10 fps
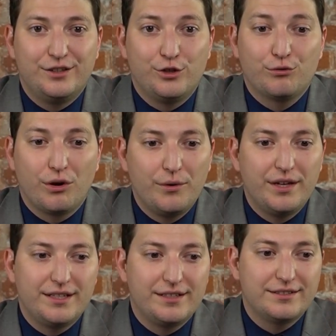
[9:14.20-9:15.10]

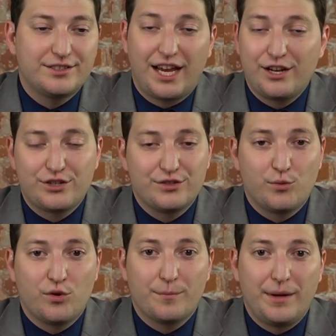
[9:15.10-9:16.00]
growing sanctions
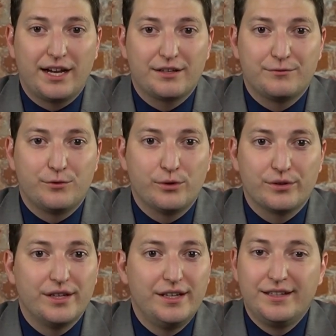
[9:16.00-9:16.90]
war back and
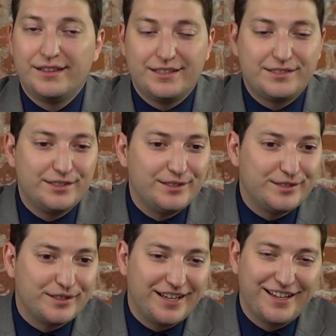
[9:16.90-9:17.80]
forth. This
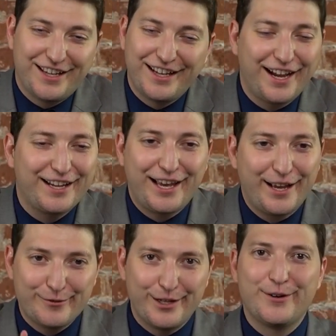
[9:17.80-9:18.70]
is, I
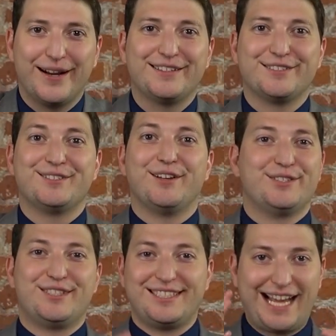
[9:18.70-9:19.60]
can't reiterate this enough,
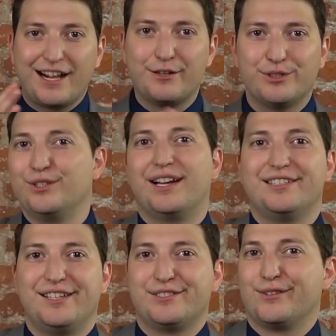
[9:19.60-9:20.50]
this is exactly what the
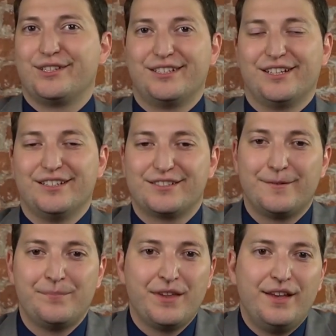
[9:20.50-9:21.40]
United States already does.
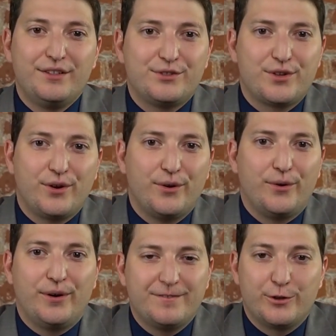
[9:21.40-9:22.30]

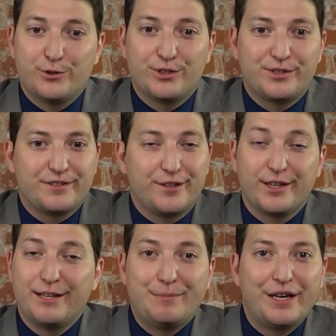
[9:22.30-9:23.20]
So they're
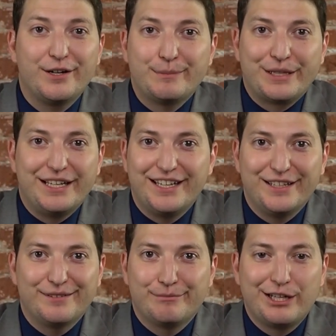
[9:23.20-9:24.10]
getting better at
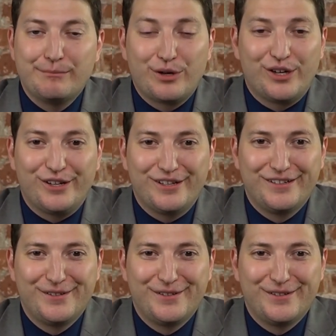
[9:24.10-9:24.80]
playing ball,